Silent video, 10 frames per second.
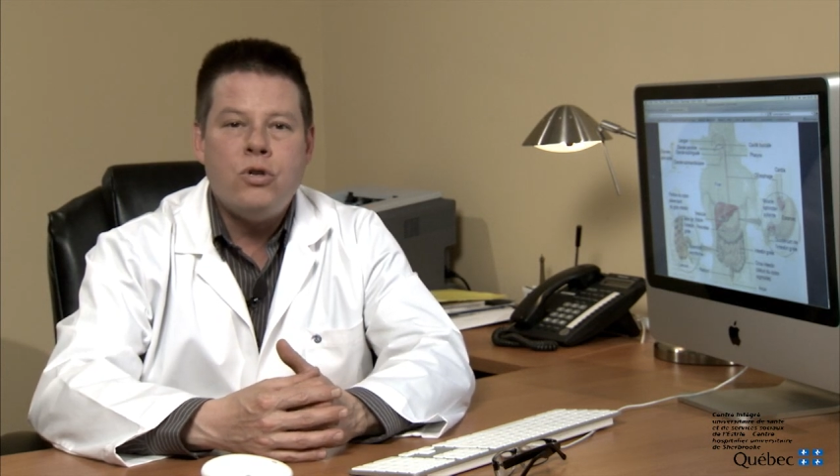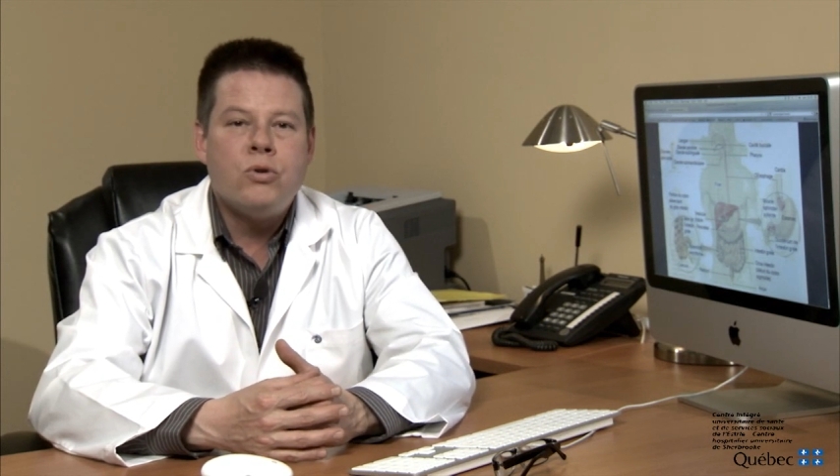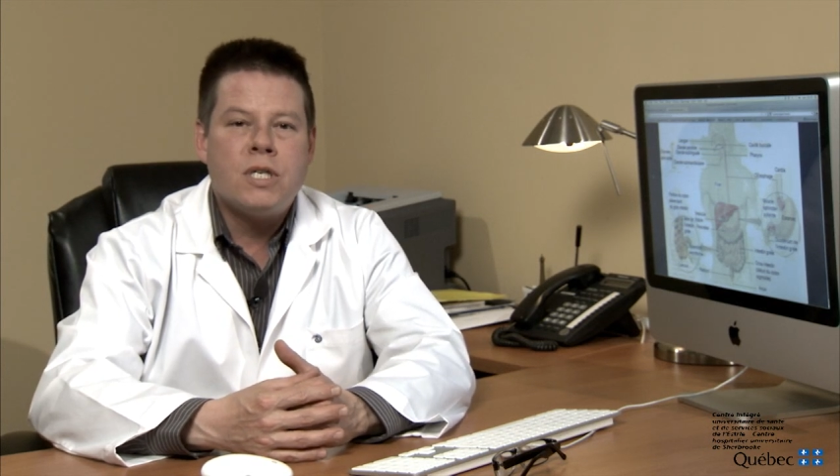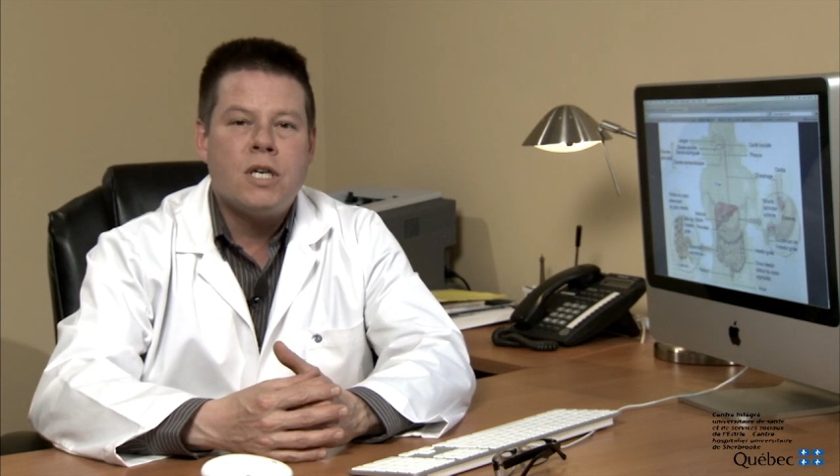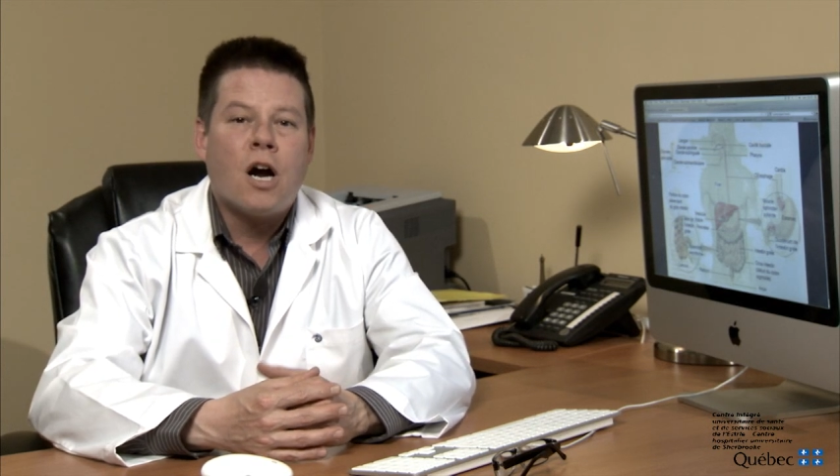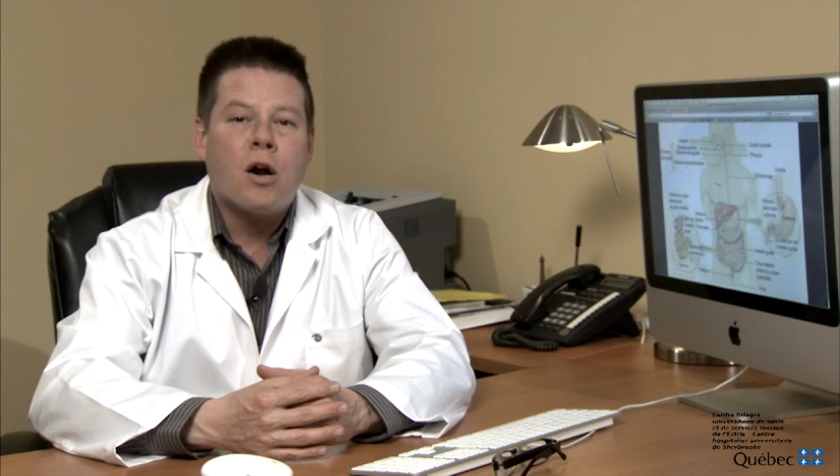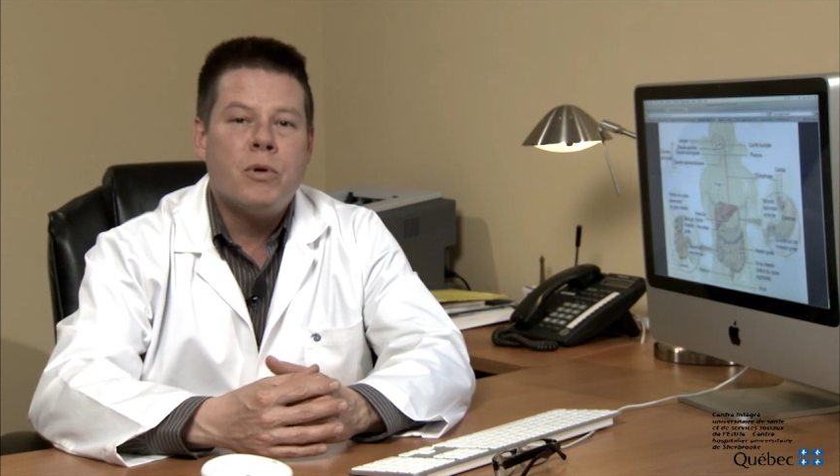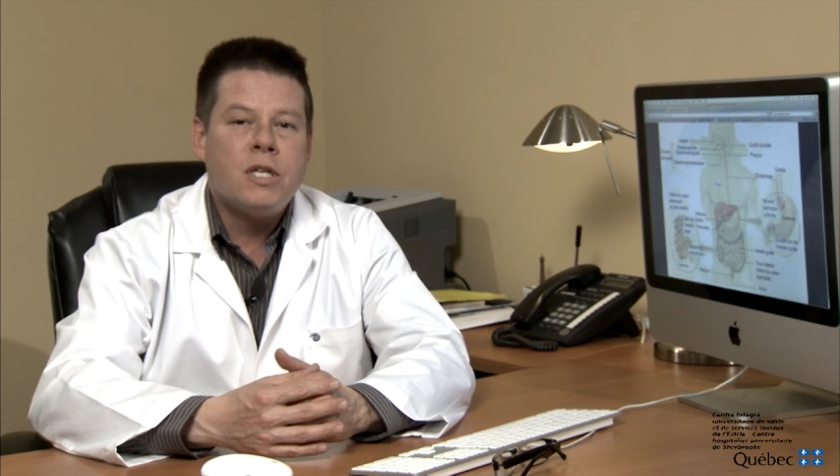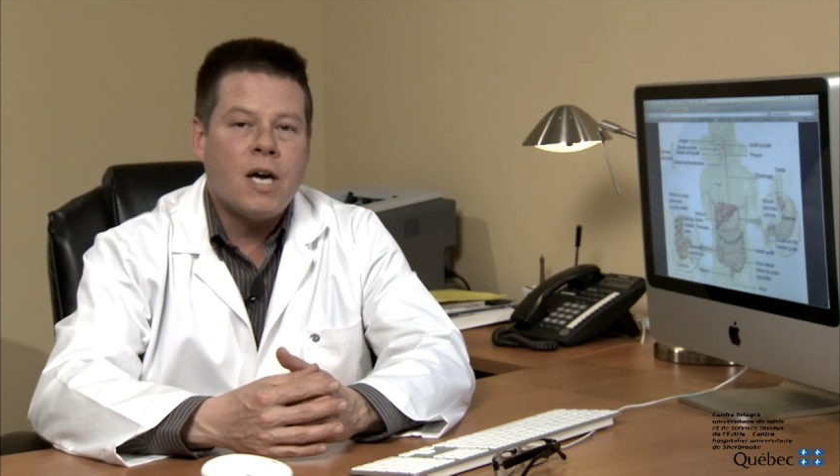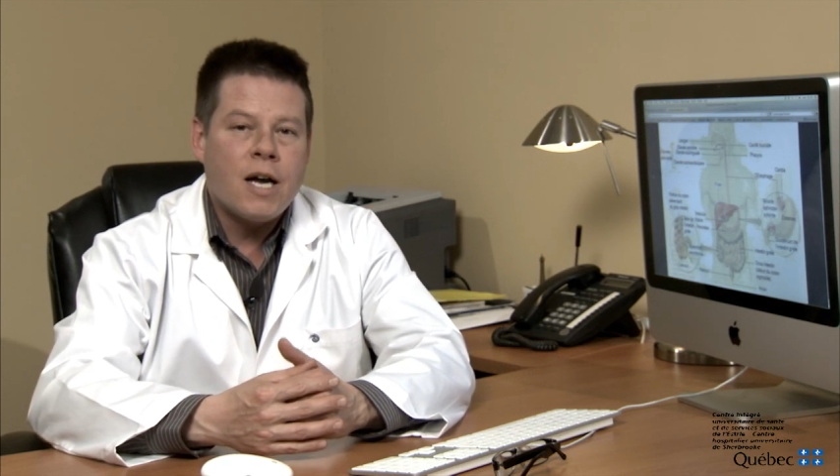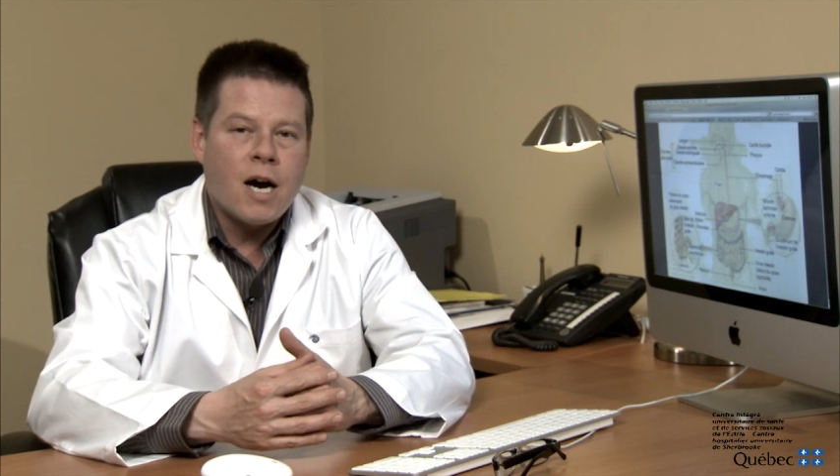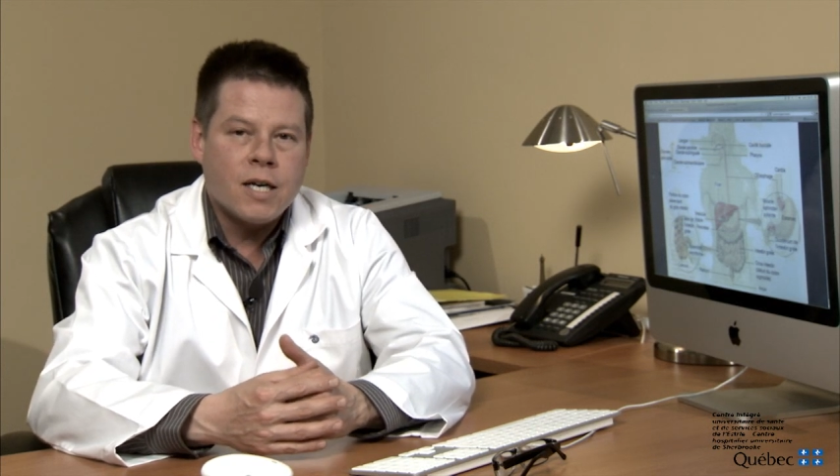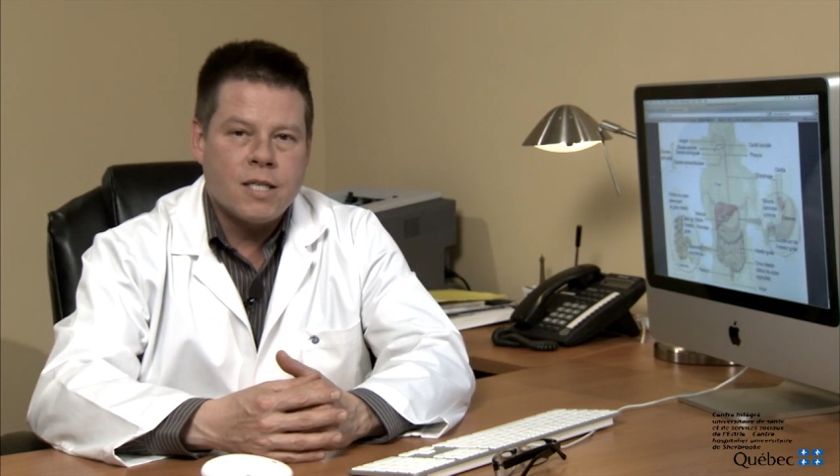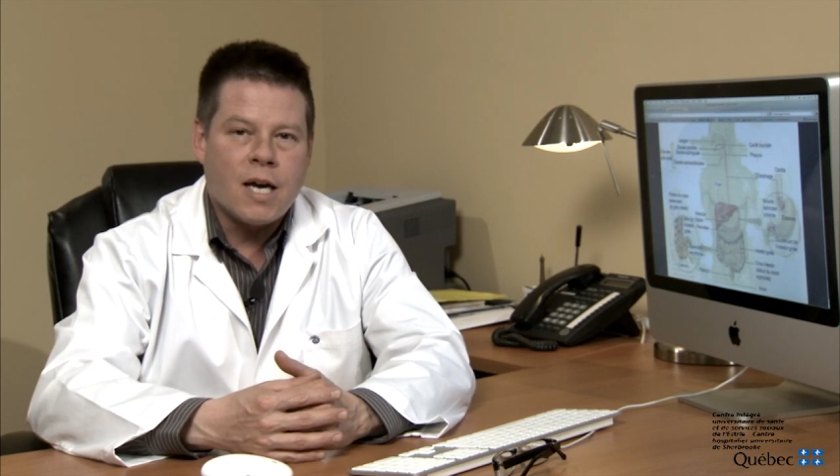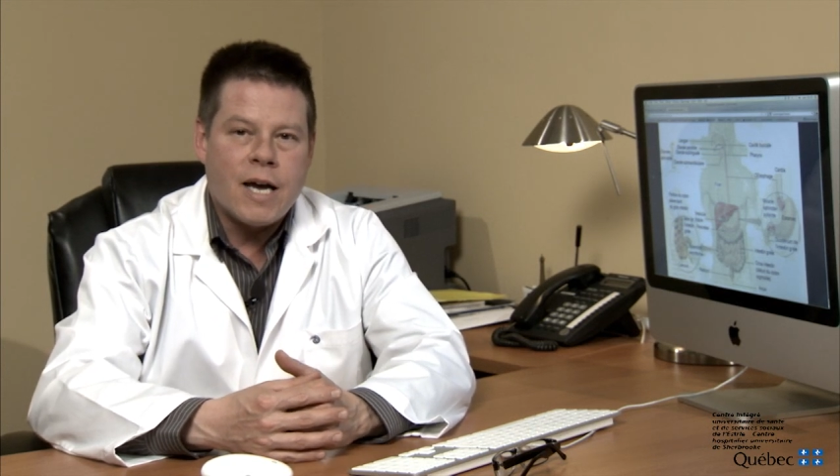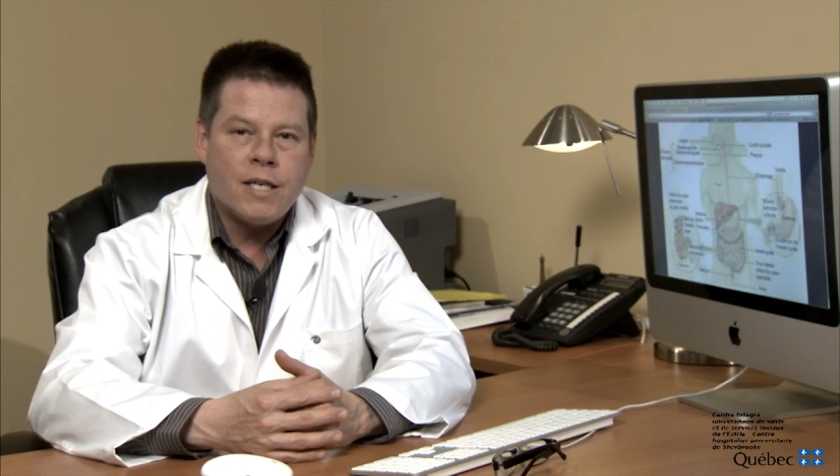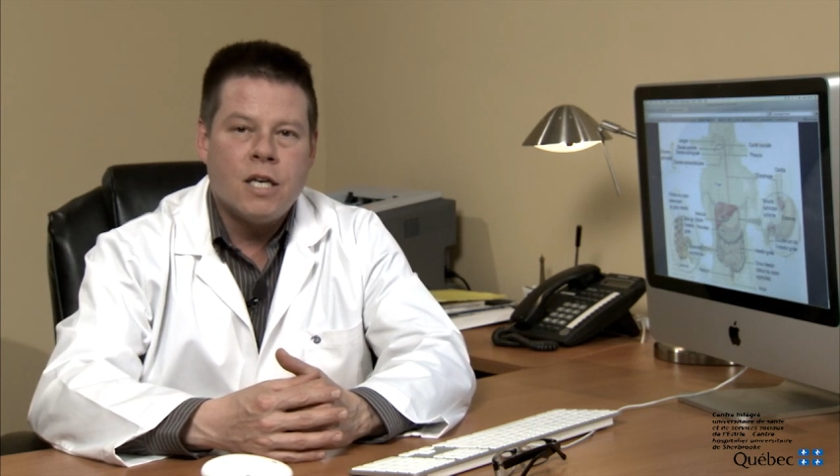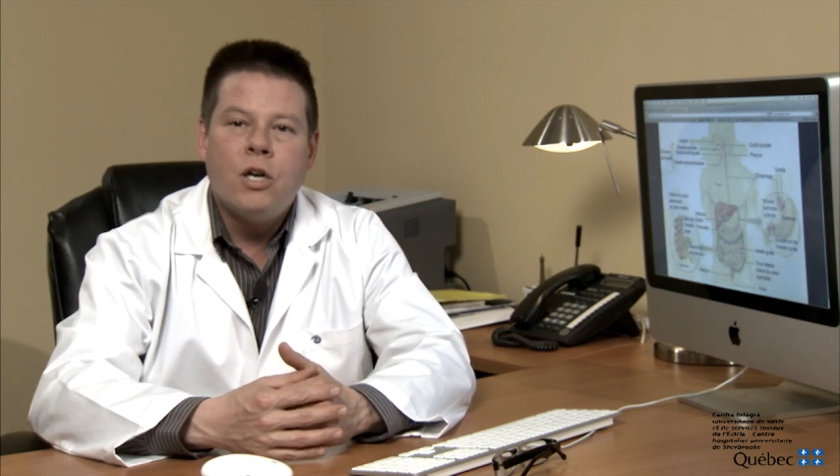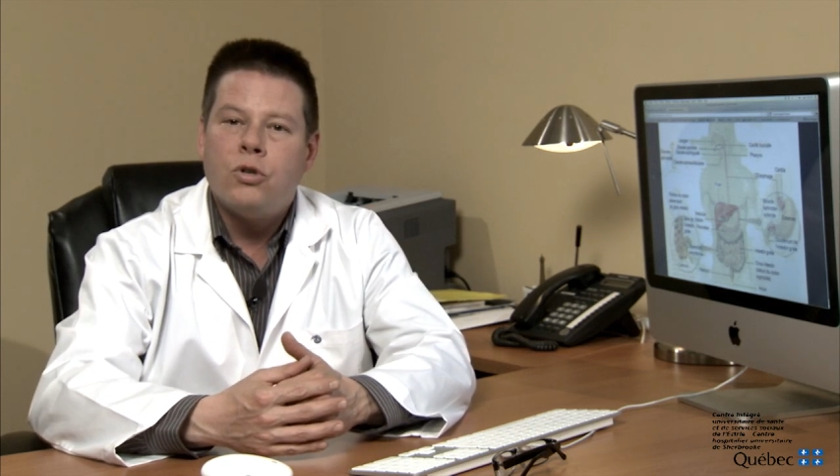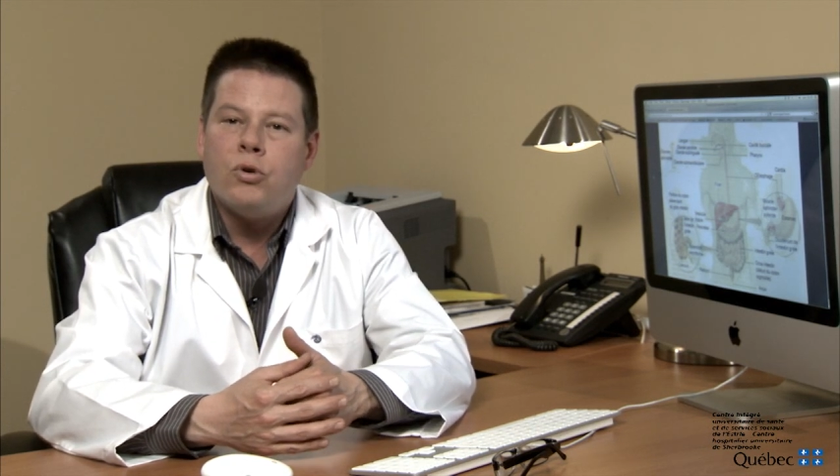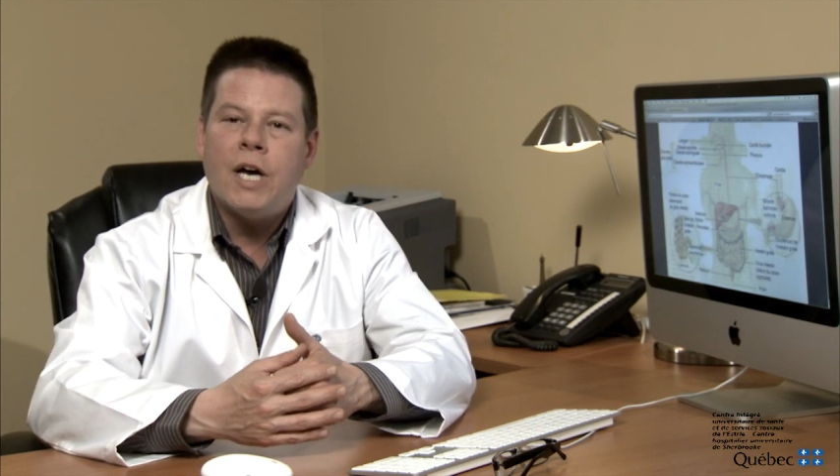using carbon dioxide to